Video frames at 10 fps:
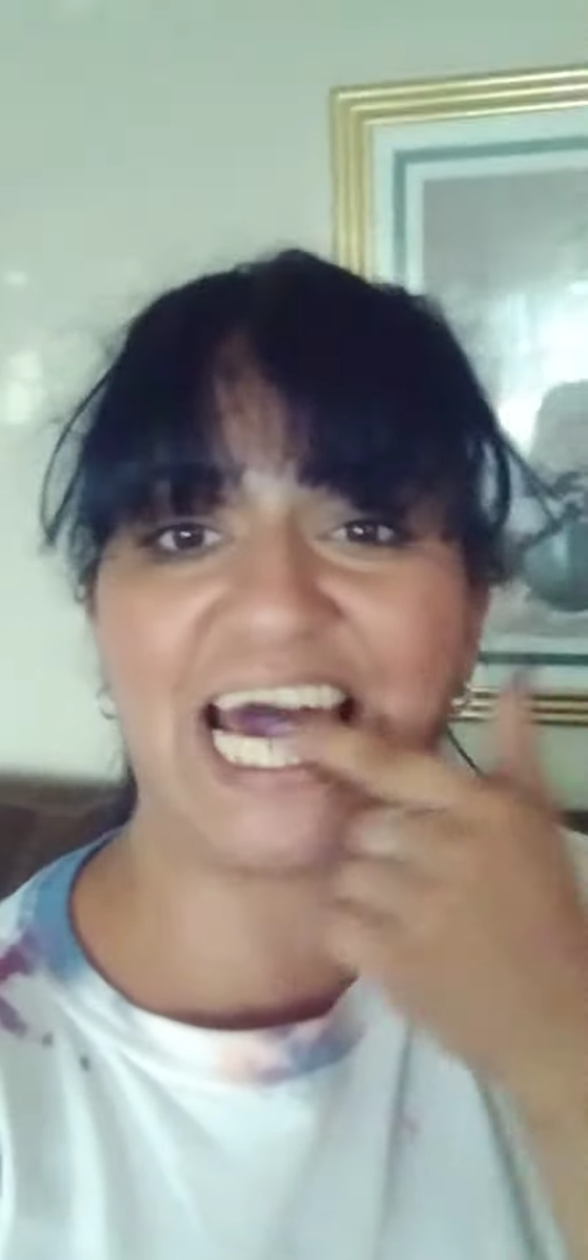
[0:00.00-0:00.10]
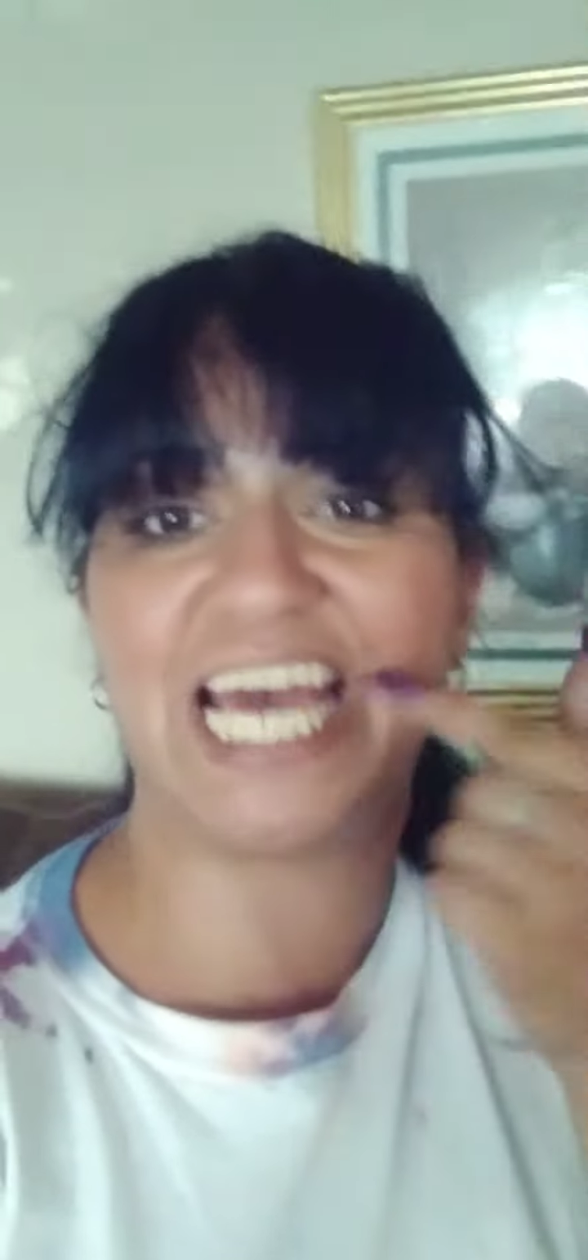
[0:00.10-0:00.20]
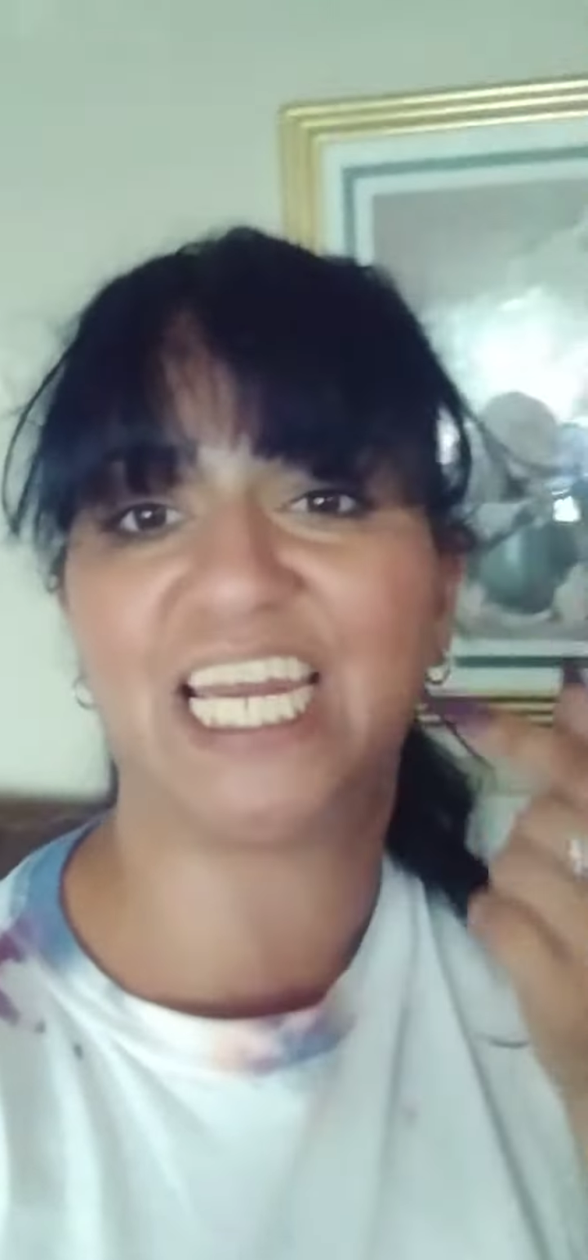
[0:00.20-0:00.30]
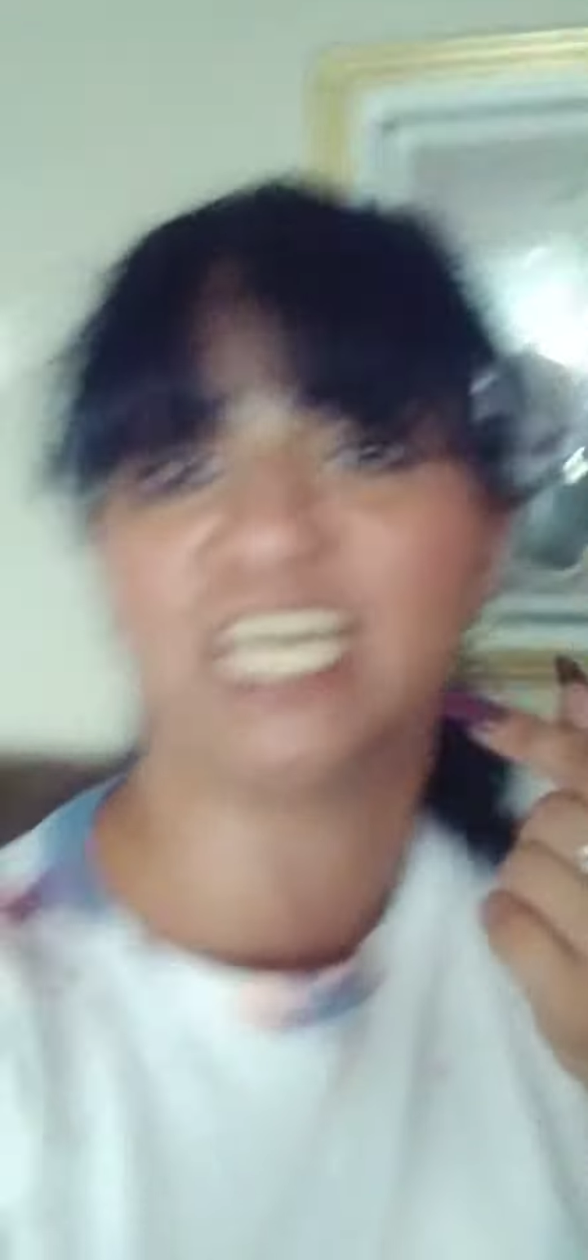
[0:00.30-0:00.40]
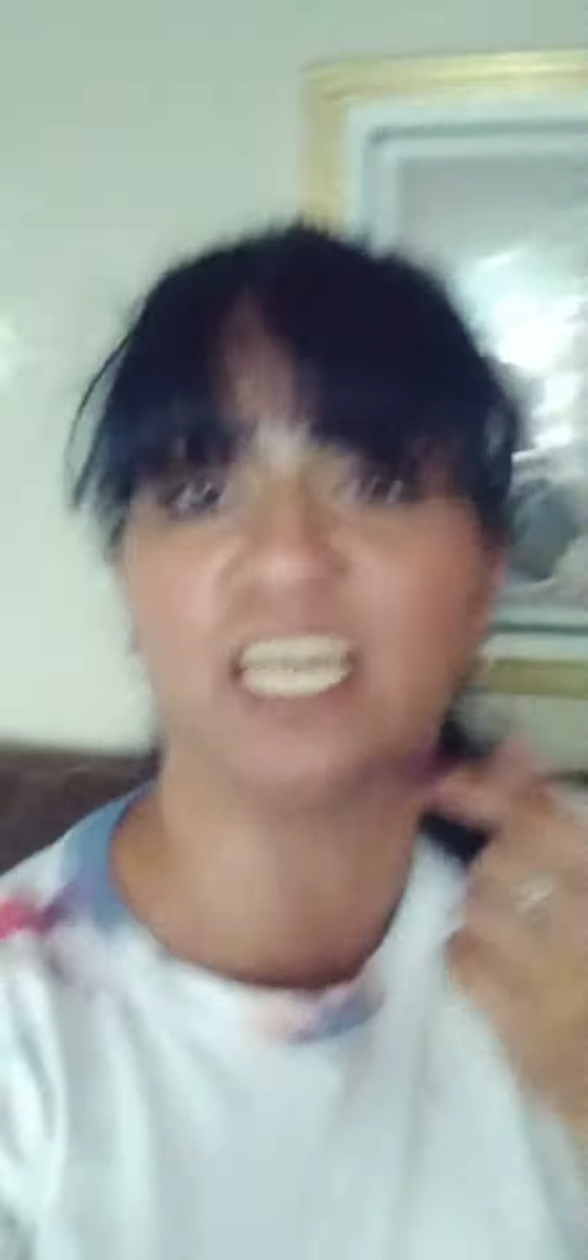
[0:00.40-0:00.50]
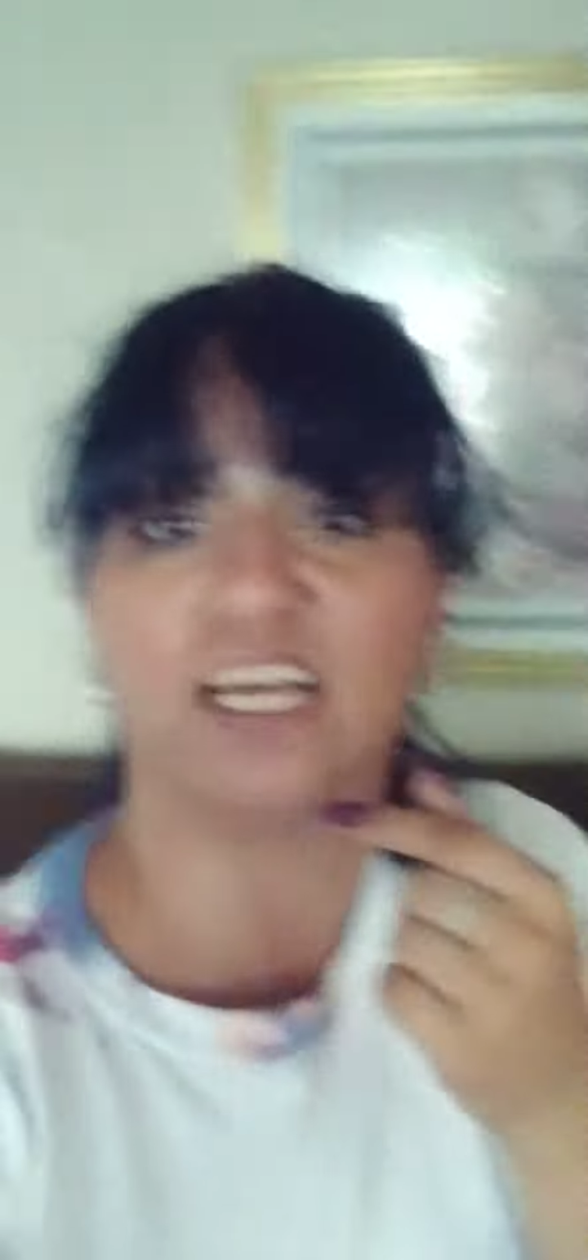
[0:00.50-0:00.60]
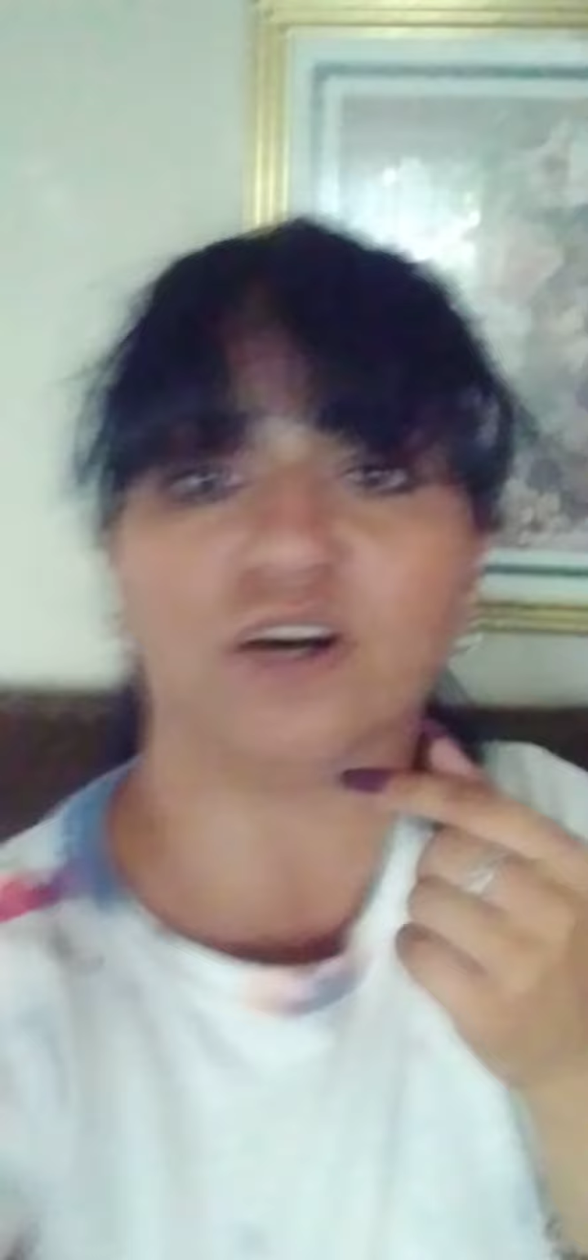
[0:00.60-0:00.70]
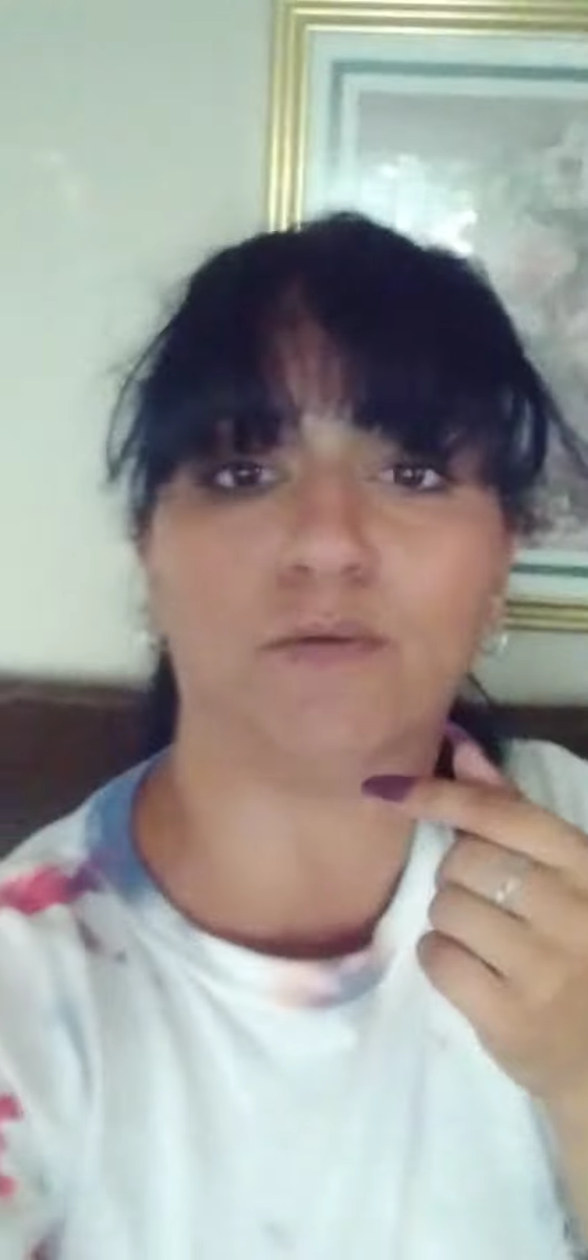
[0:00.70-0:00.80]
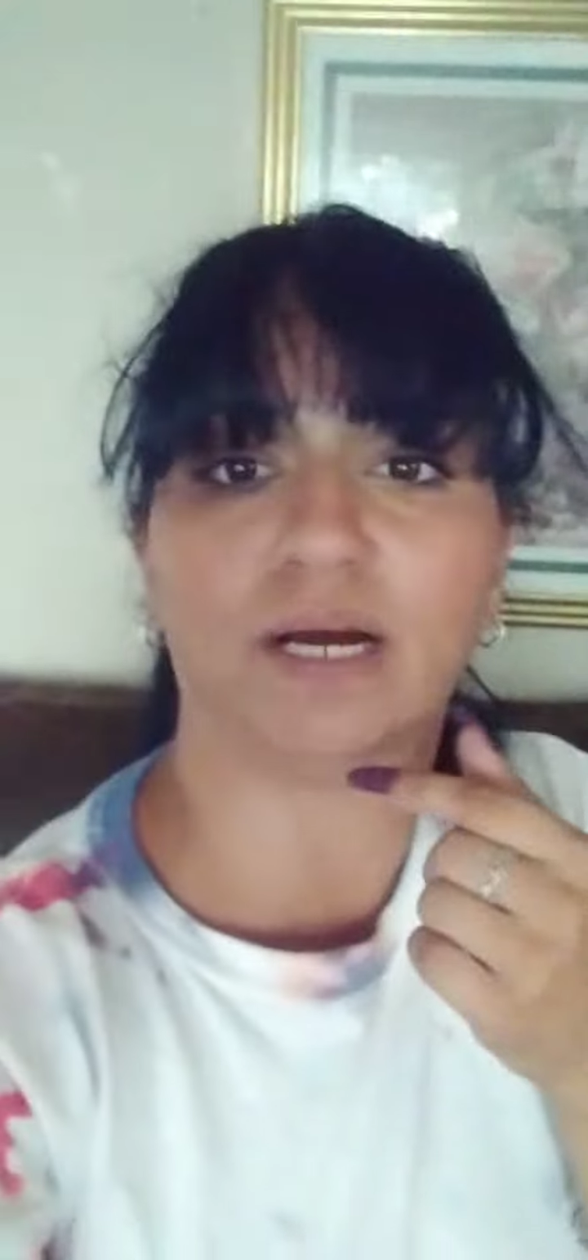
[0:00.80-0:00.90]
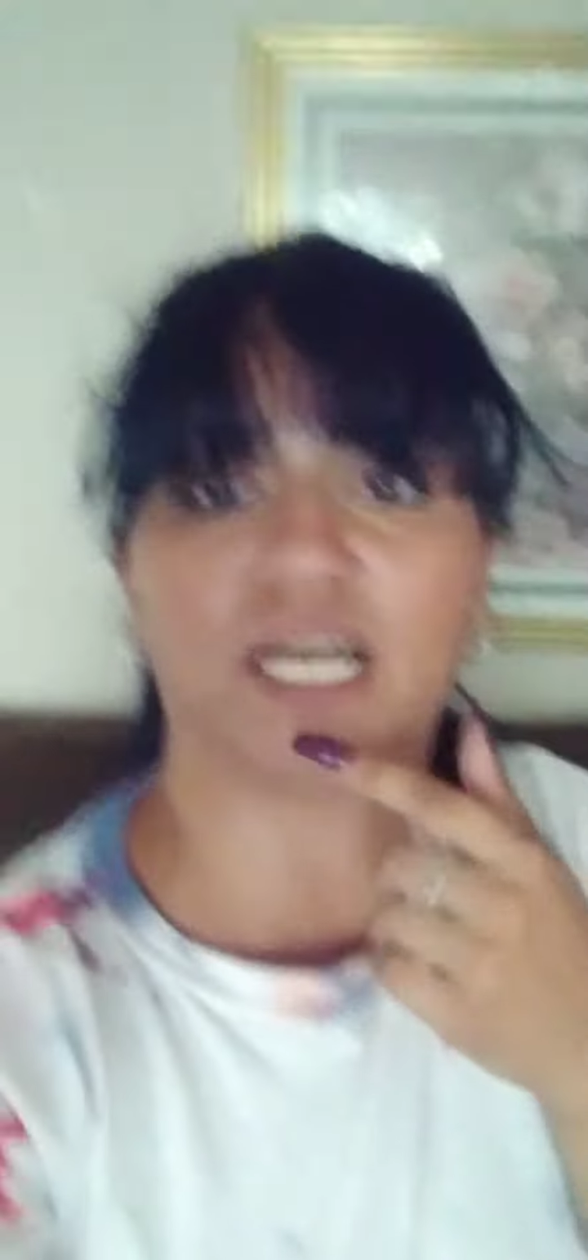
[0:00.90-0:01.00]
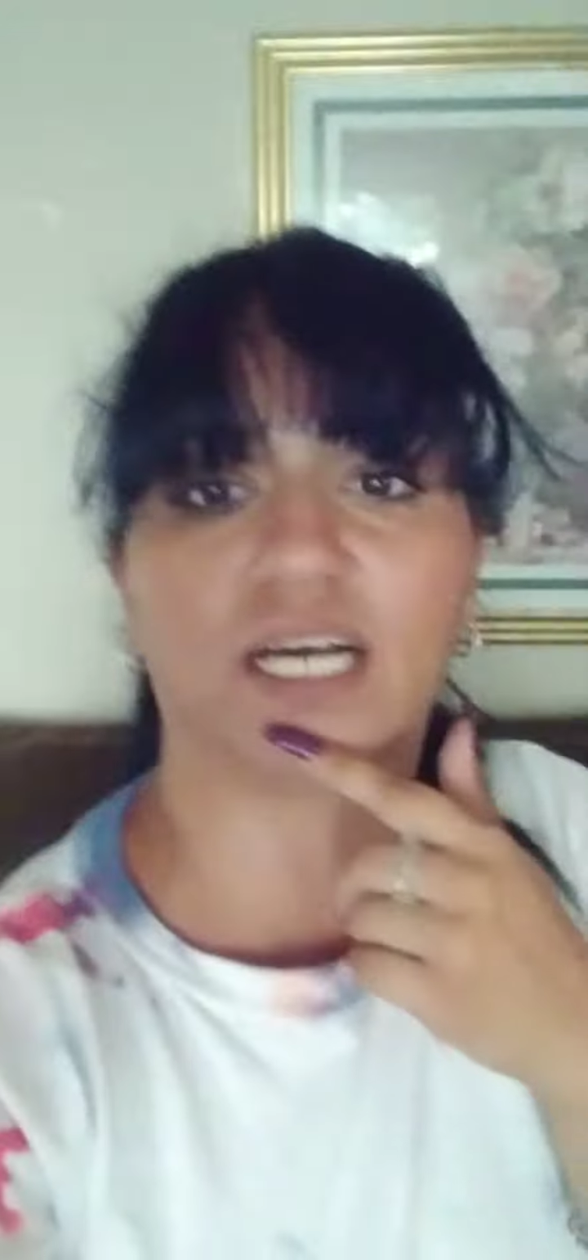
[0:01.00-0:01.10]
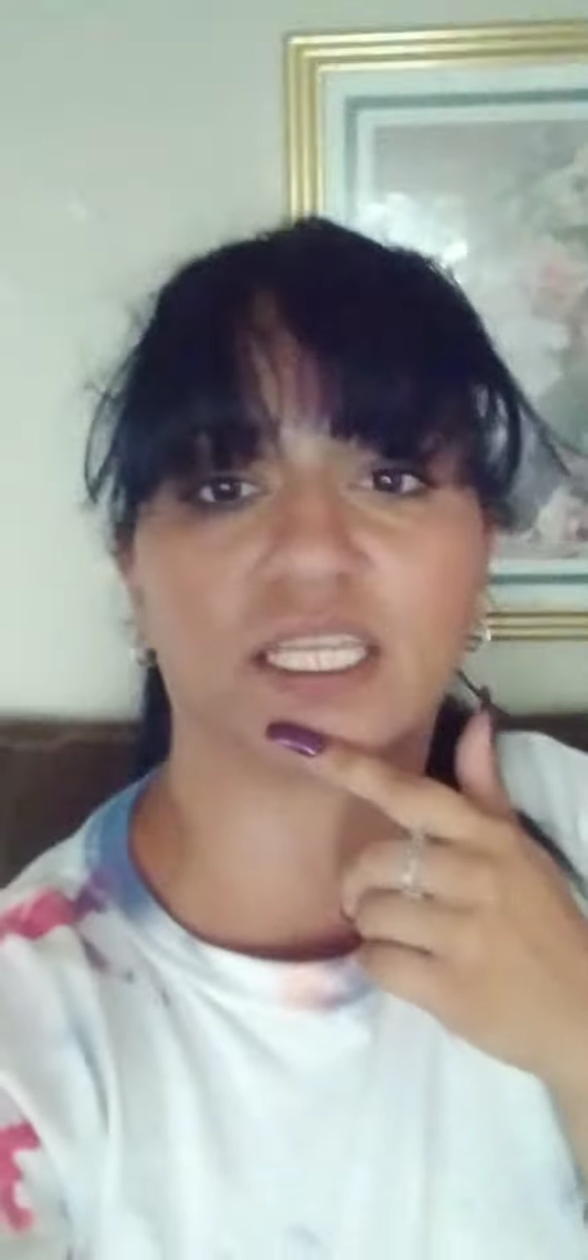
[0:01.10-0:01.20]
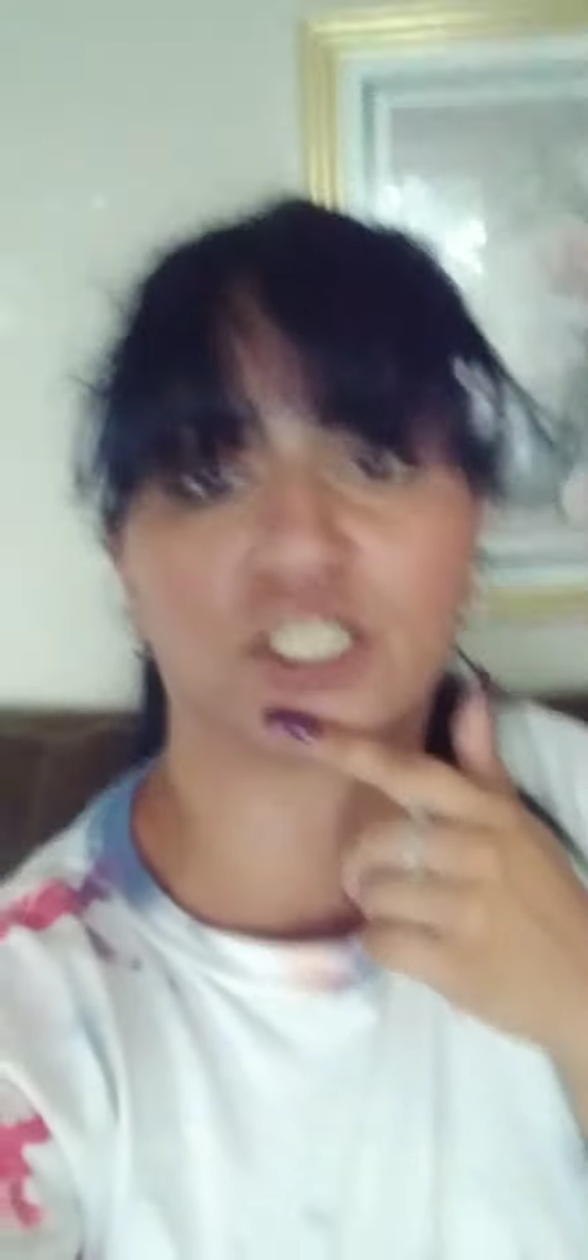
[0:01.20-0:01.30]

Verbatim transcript: and oh my god,